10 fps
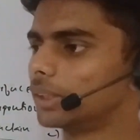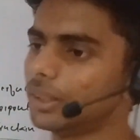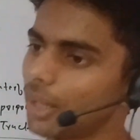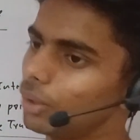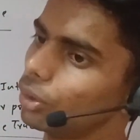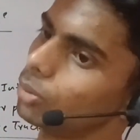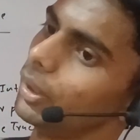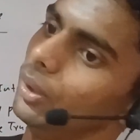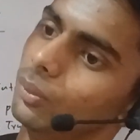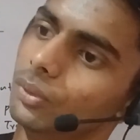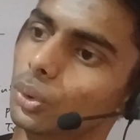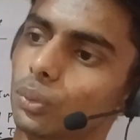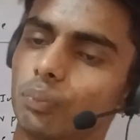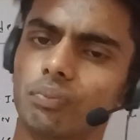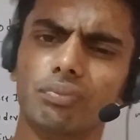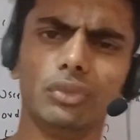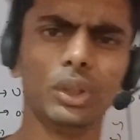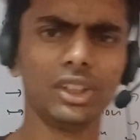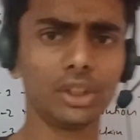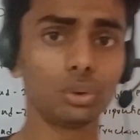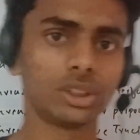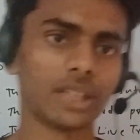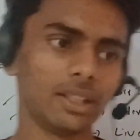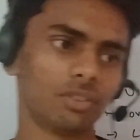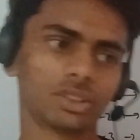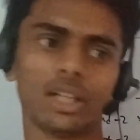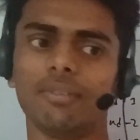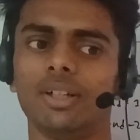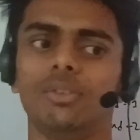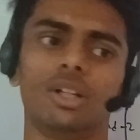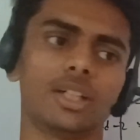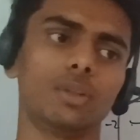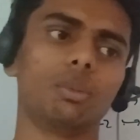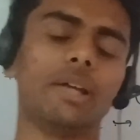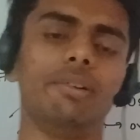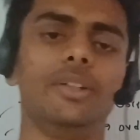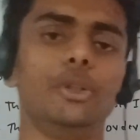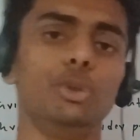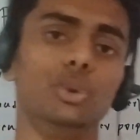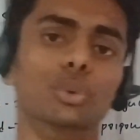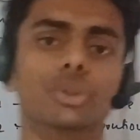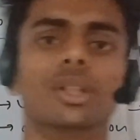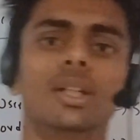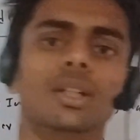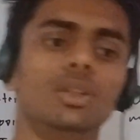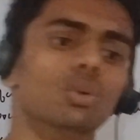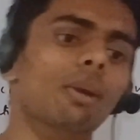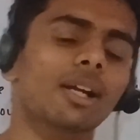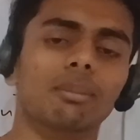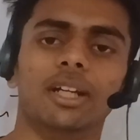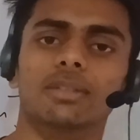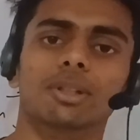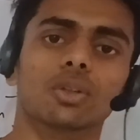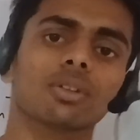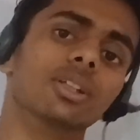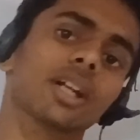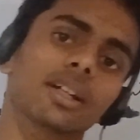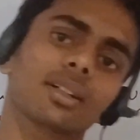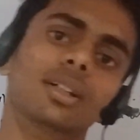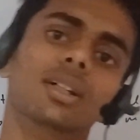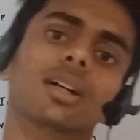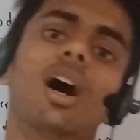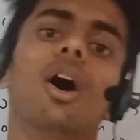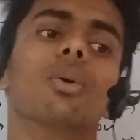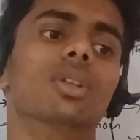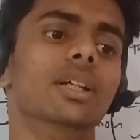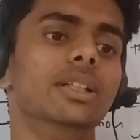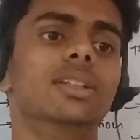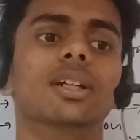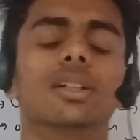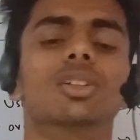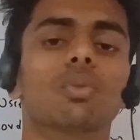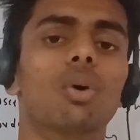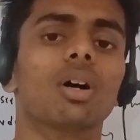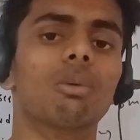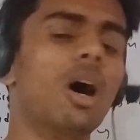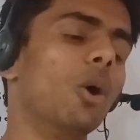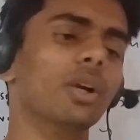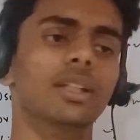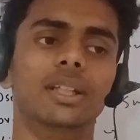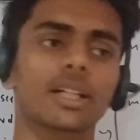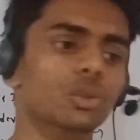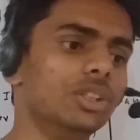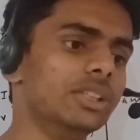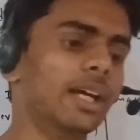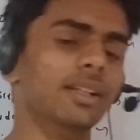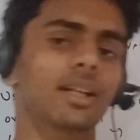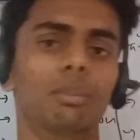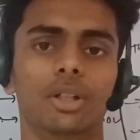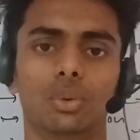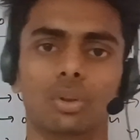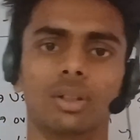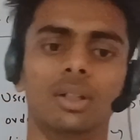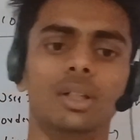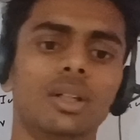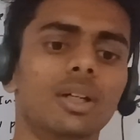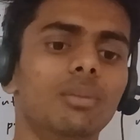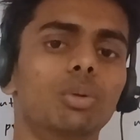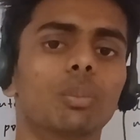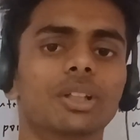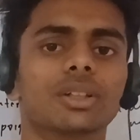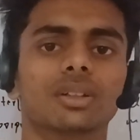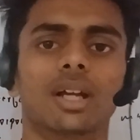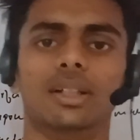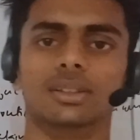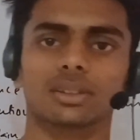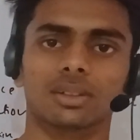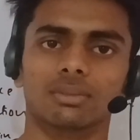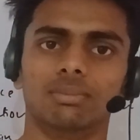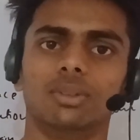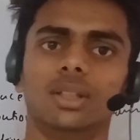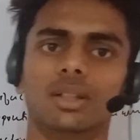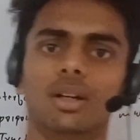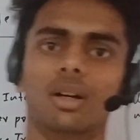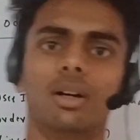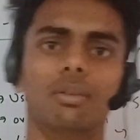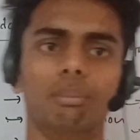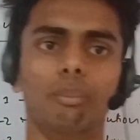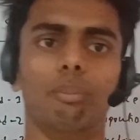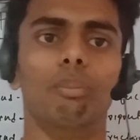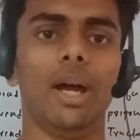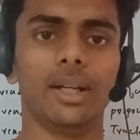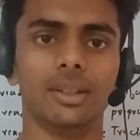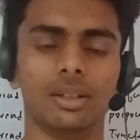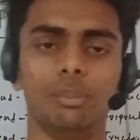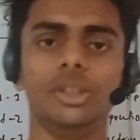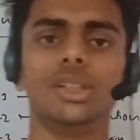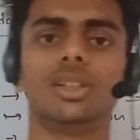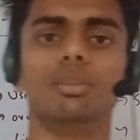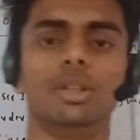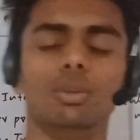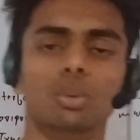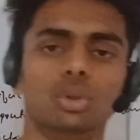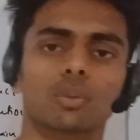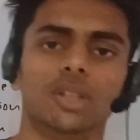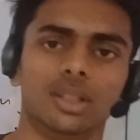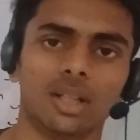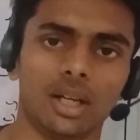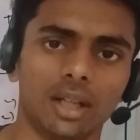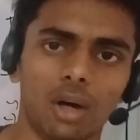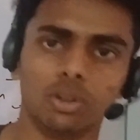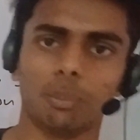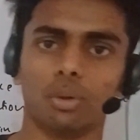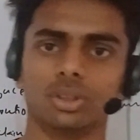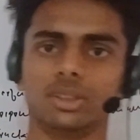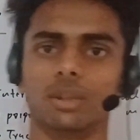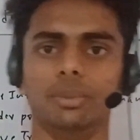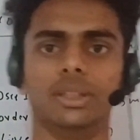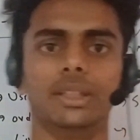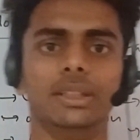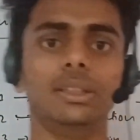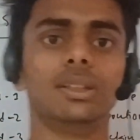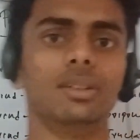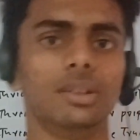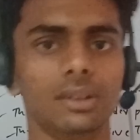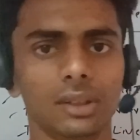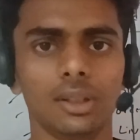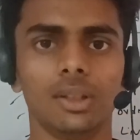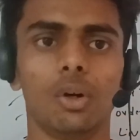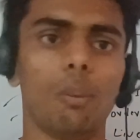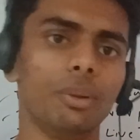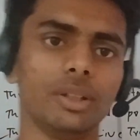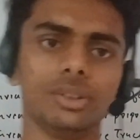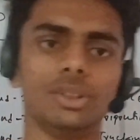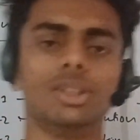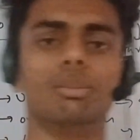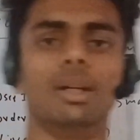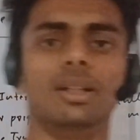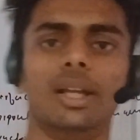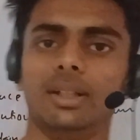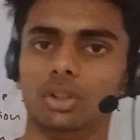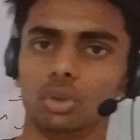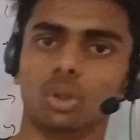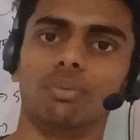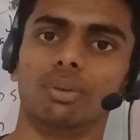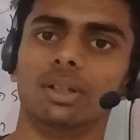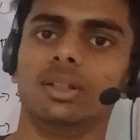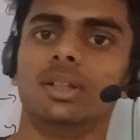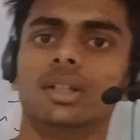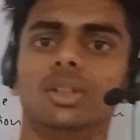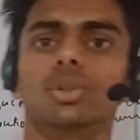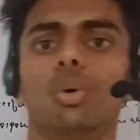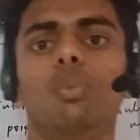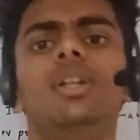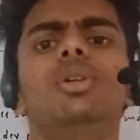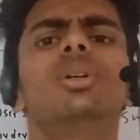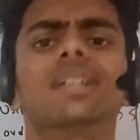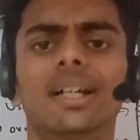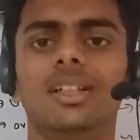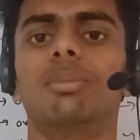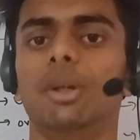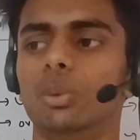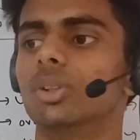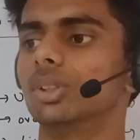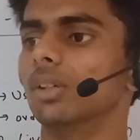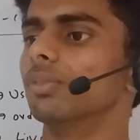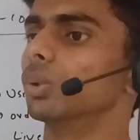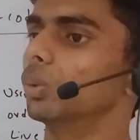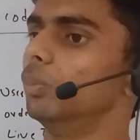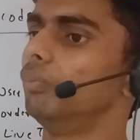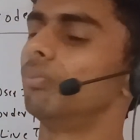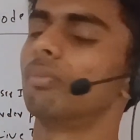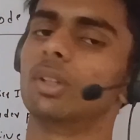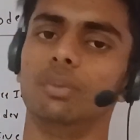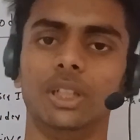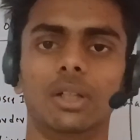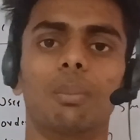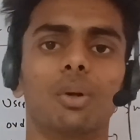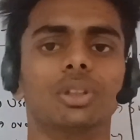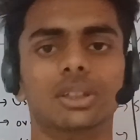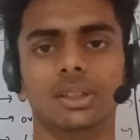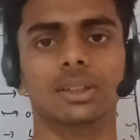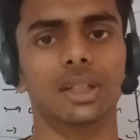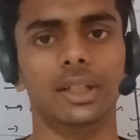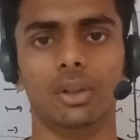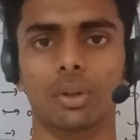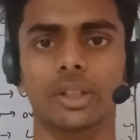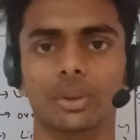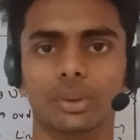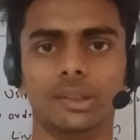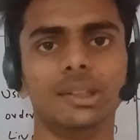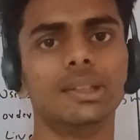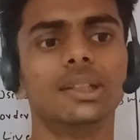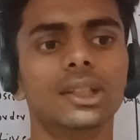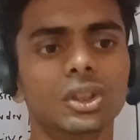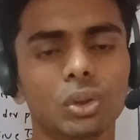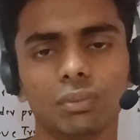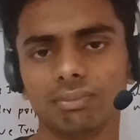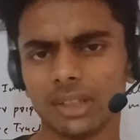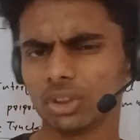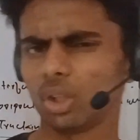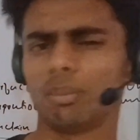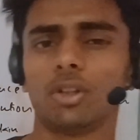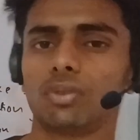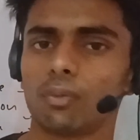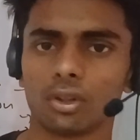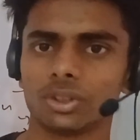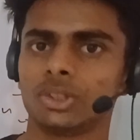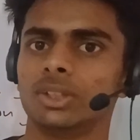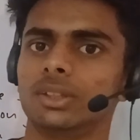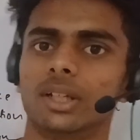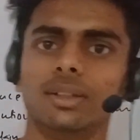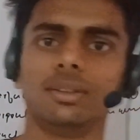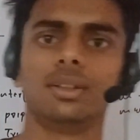I try to explain. So you will need to decide first library, what kind of library to use to better management of the thread, how the each threads of work, how can they actually share their particular information and such a make the communication between both of them, and how the process communicate each other, operating system and like your software. So we need to decide that particular stuff. So we need a process and thread according to it. So that's all about for process and thread.